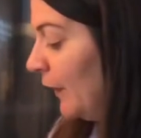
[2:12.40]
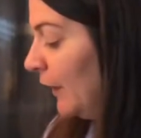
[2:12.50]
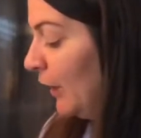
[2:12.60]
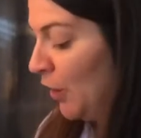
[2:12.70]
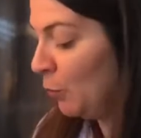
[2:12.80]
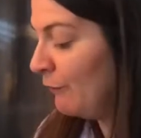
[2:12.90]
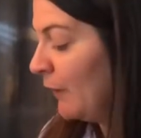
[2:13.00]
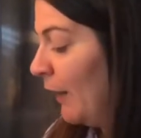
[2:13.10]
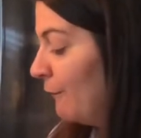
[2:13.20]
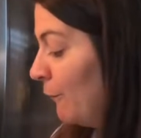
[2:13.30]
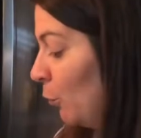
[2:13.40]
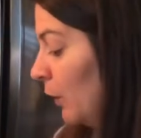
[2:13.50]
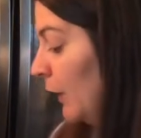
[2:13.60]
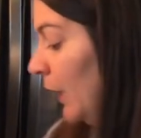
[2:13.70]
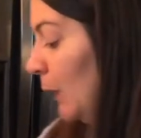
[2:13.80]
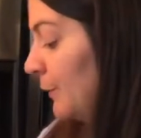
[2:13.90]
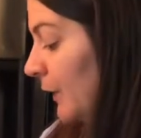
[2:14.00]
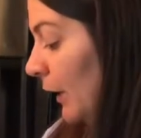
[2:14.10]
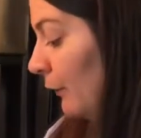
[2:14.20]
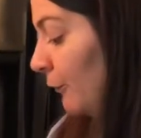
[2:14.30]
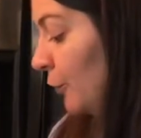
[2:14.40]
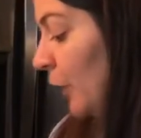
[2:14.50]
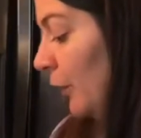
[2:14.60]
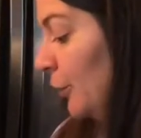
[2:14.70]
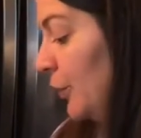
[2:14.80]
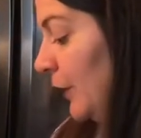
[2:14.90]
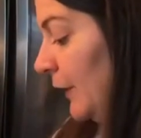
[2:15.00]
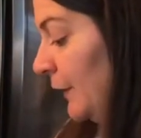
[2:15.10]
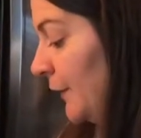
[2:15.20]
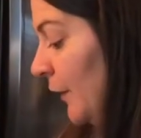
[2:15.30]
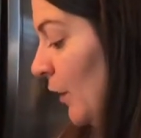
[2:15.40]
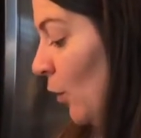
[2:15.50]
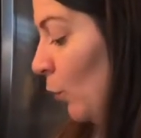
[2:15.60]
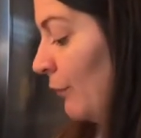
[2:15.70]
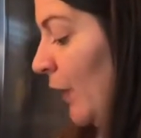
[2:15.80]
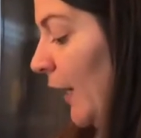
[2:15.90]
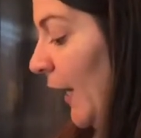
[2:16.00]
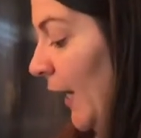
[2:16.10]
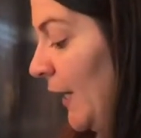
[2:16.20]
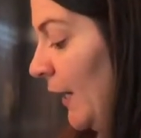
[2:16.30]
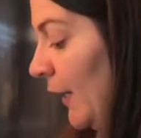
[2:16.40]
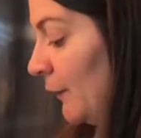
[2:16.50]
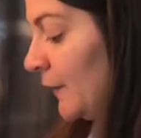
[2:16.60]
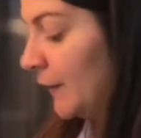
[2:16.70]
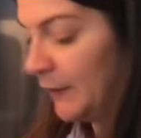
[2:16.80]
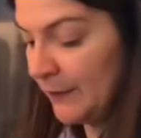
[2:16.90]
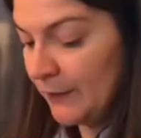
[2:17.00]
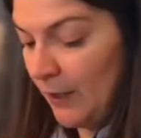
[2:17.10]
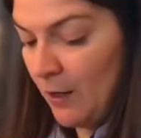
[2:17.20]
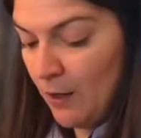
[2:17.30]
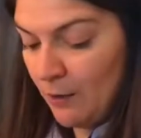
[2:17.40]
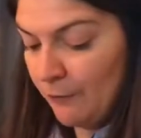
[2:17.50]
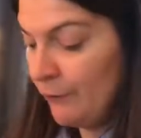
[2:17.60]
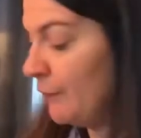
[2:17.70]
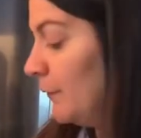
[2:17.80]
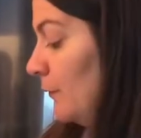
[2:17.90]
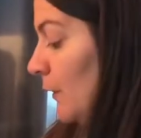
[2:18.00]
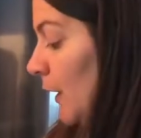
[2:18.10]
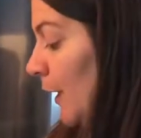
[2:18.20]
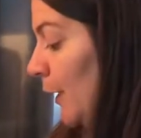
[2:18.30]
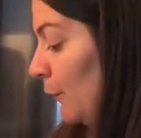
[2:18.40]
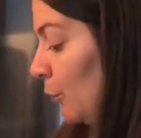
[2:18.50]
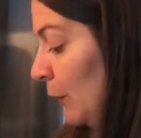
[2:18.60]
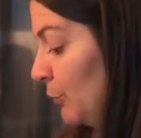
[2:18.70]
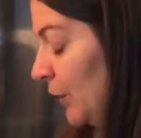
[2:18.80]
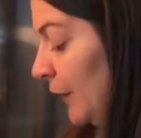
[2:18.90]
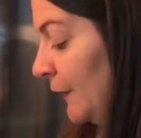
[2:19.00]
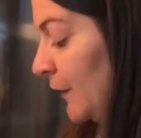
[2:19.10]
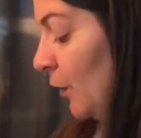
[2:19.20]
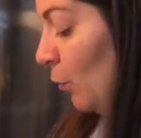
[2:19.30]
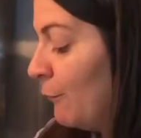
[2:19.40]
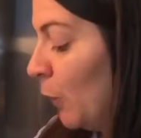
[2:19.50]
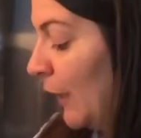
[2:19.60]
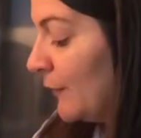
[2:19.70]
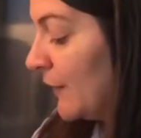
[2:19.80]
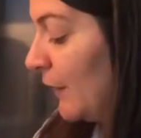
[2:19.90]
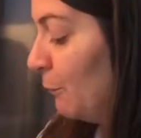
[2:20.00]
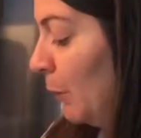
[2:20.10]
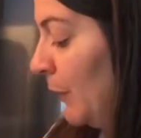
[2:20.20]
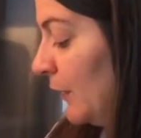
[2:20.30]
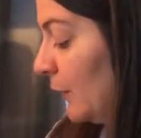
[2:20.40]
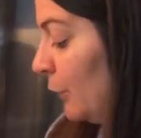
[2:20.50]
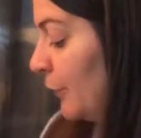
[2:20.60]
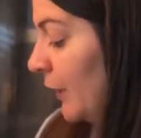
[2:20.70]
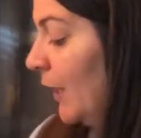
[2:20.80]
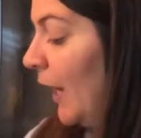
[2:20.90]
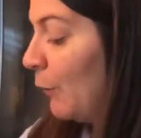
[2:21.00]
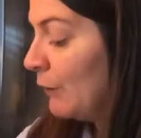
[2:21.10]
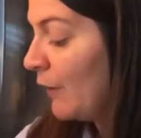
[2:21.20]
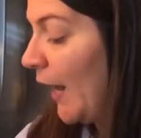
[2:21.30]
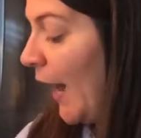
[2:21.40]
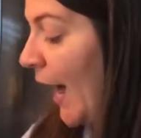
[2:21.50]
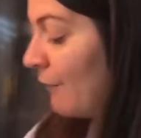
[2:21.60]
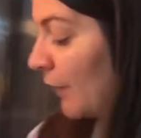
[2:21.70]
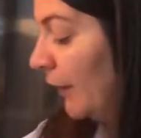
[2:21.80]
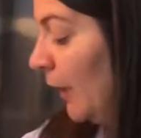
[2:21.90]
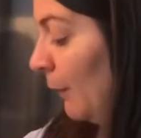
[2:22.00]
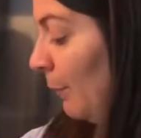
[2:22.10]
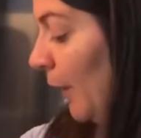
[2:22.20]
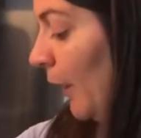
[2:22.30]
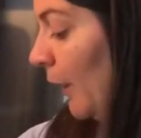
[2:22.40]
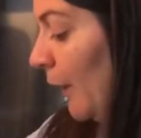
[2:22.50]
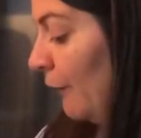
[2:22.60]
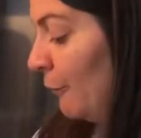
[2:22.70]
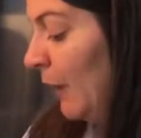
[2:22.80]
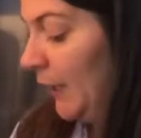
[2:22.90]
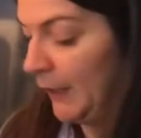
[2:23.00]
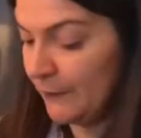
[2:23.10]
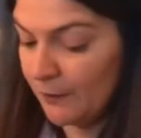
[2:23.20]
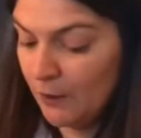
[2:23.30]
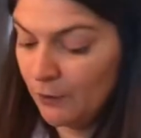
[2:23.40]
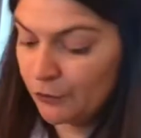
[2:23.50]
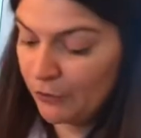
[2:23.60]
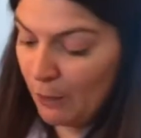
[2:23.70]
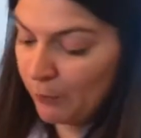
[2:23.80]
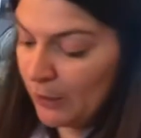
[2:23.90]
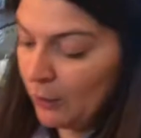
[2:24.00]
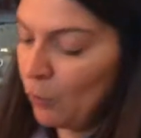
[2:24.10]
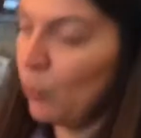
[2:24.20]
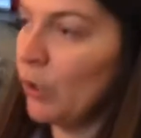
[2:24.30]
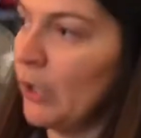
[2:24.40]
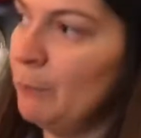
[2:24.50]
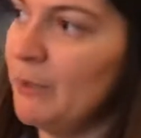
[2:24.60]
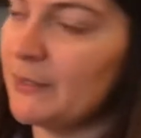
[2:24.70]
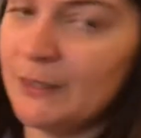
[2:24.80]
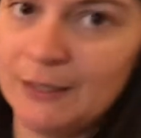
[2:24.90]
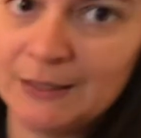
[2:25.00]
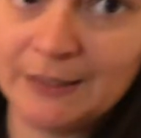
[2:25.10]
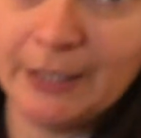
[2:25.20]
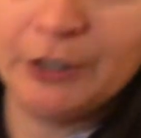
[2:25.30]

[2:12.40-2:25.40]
in here, we've got 4 cups of cheddar cheese, we've got 8 ounces of cream cheese, 4 ounces of pimentos, and we've got 1/2 cup of mayonnaise. So now we're going to work on mixing it together,